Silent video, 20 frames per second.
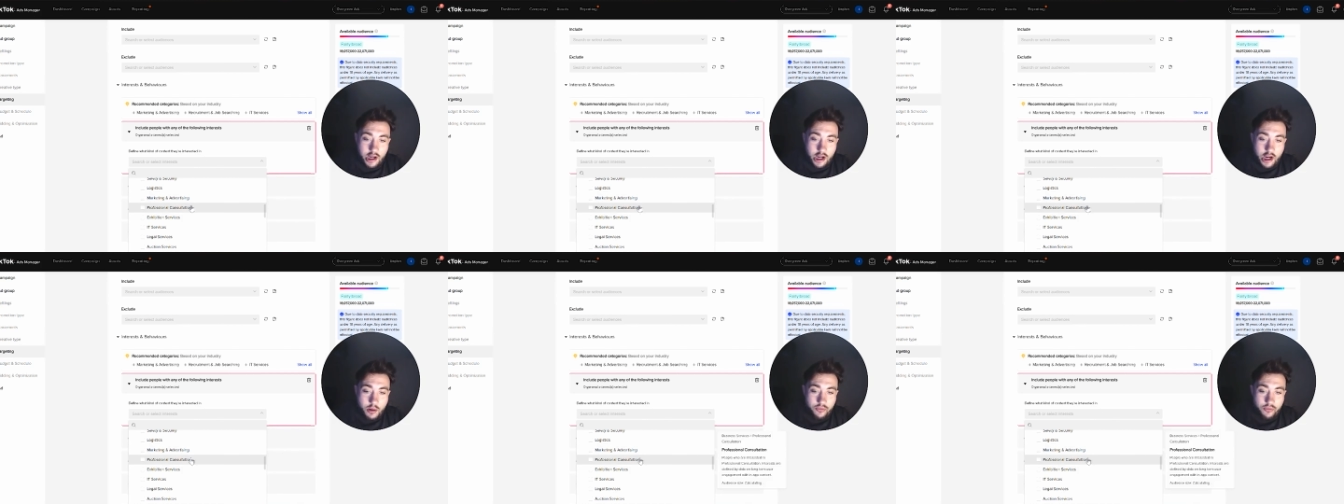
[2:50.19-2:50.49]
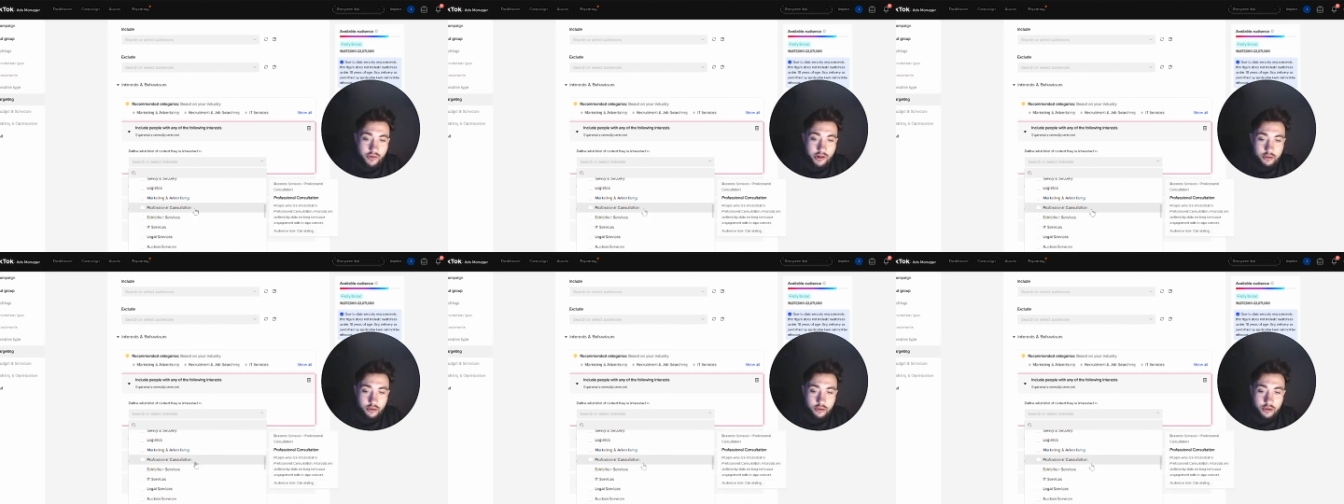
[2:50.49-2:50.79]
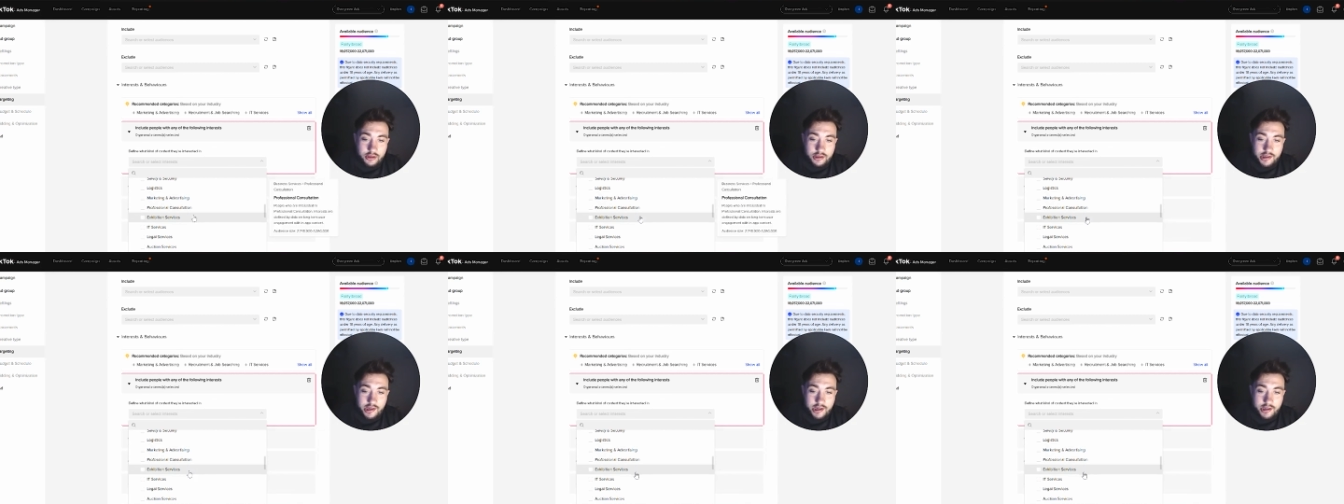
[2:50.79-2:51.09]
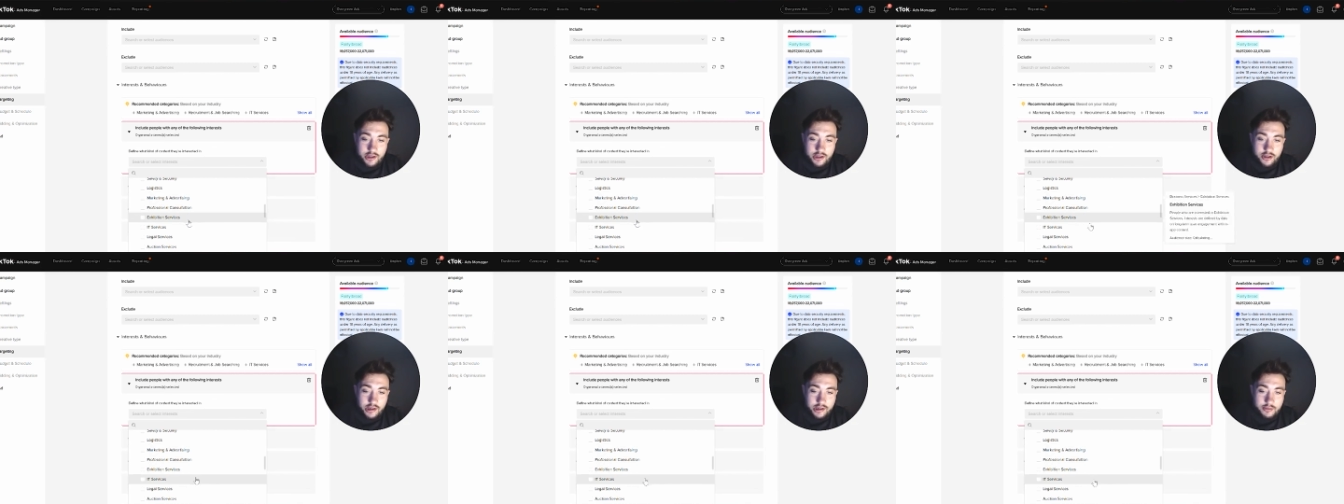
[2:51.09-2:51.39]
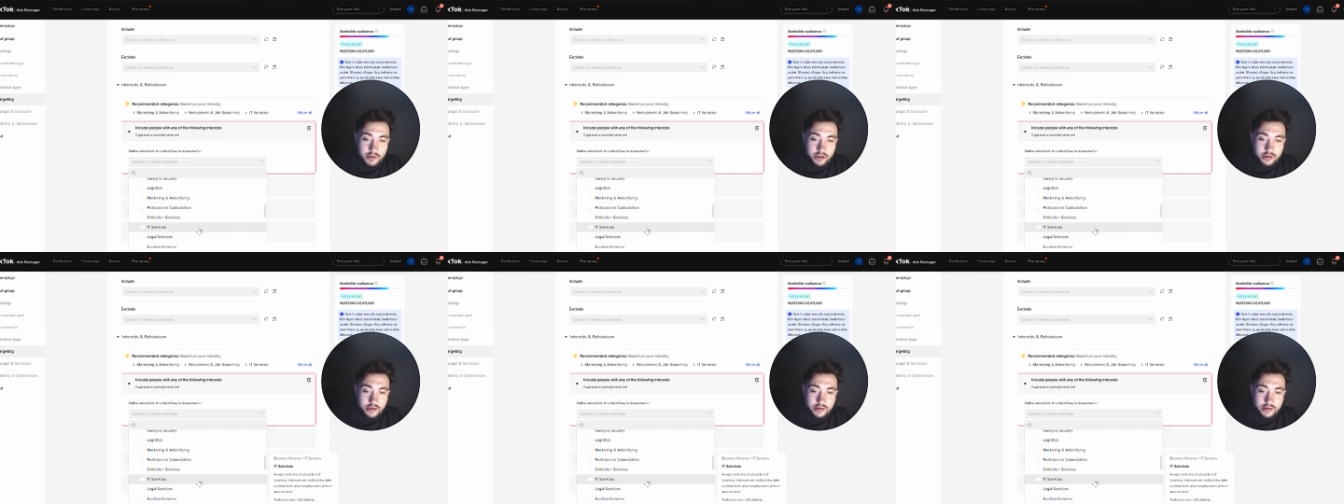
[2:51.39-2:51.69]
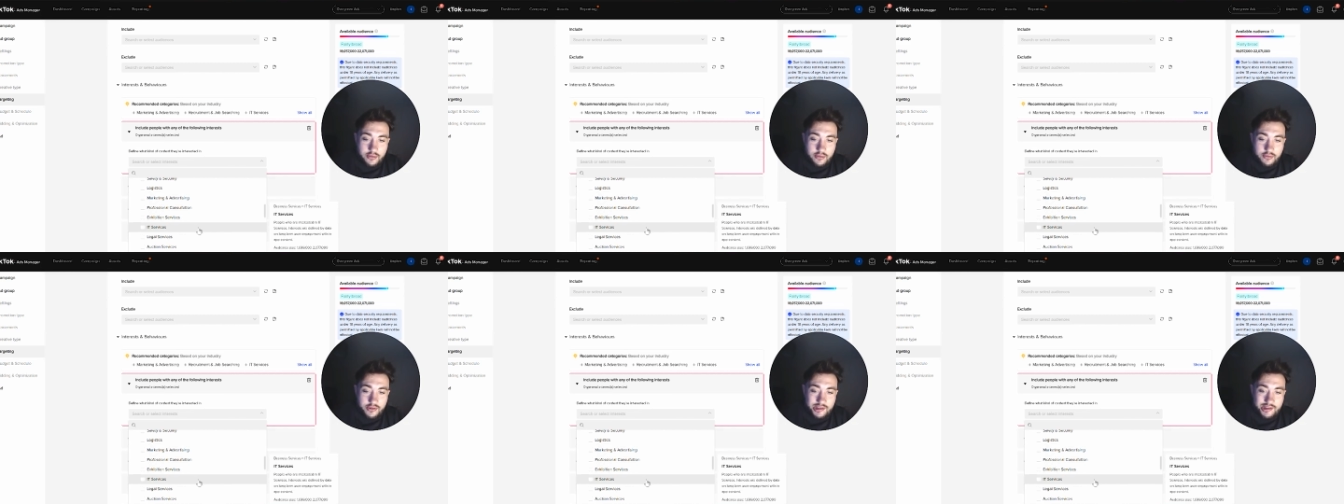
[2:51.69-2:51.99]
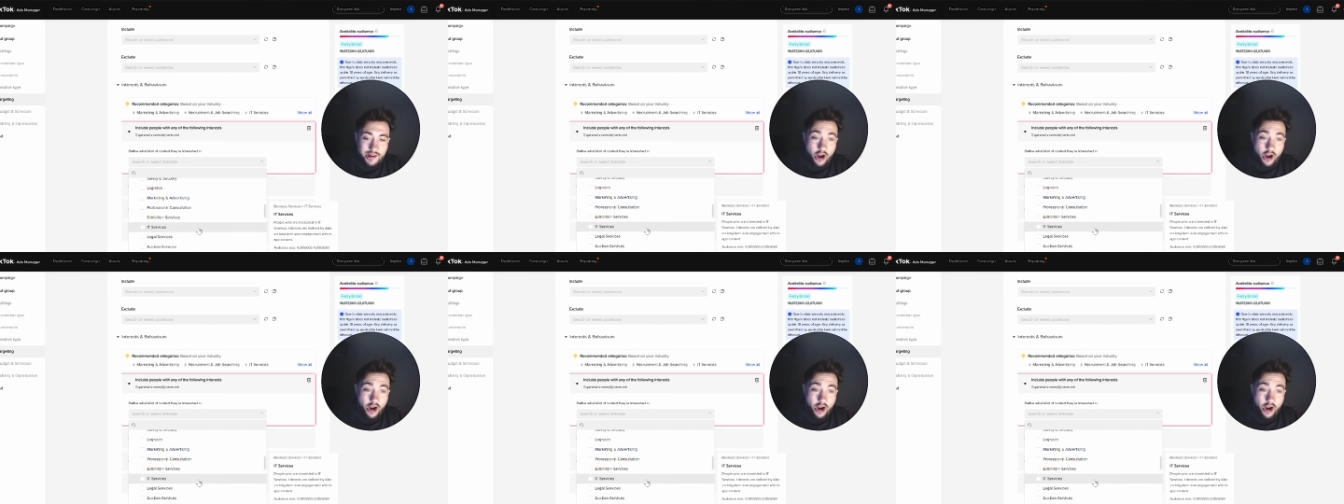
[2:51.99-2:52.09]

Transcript: Professional consultation, exhibition service,